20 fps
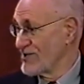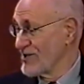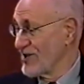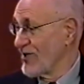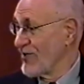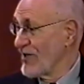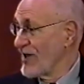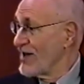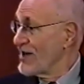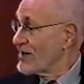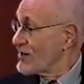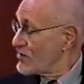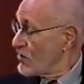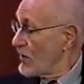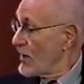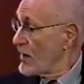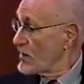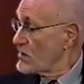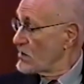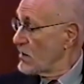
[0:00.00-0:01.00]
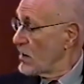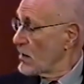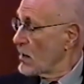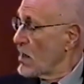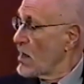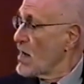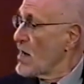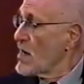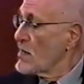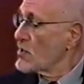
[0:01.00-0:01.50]
So that's
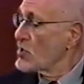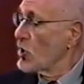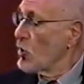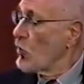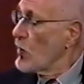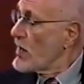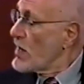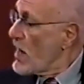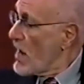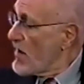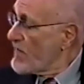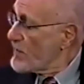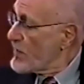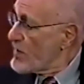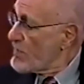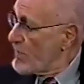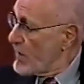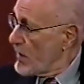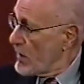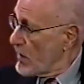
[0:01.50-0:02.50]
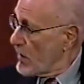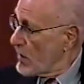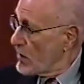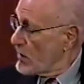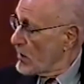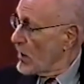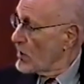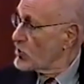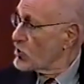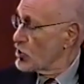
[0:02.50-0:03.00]
it. So we have
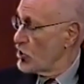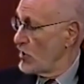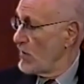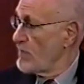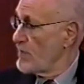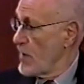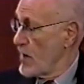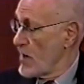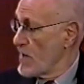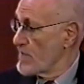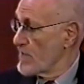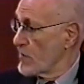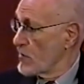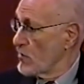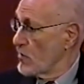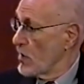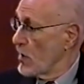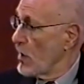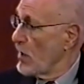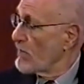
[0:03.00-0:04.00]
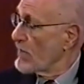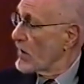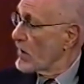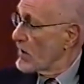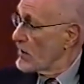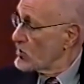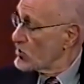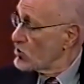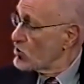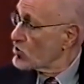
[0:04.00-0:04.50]
prepared a sheet of paper. If the
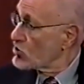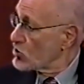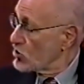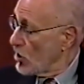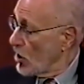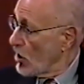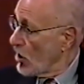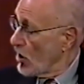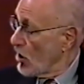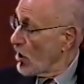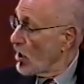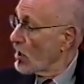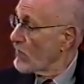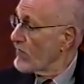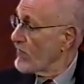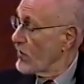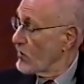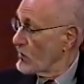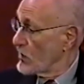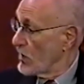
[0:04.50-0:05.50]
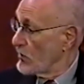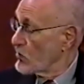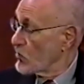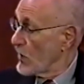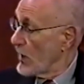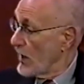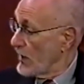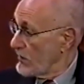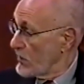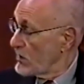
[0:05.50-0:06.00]
listeners call our phone
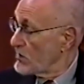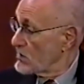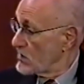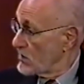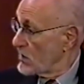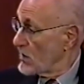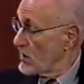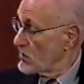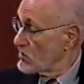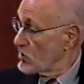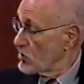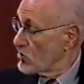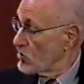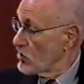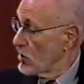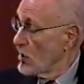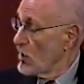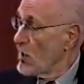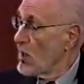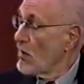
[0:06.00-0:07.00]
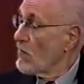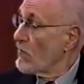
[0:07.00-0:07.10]
number at the center,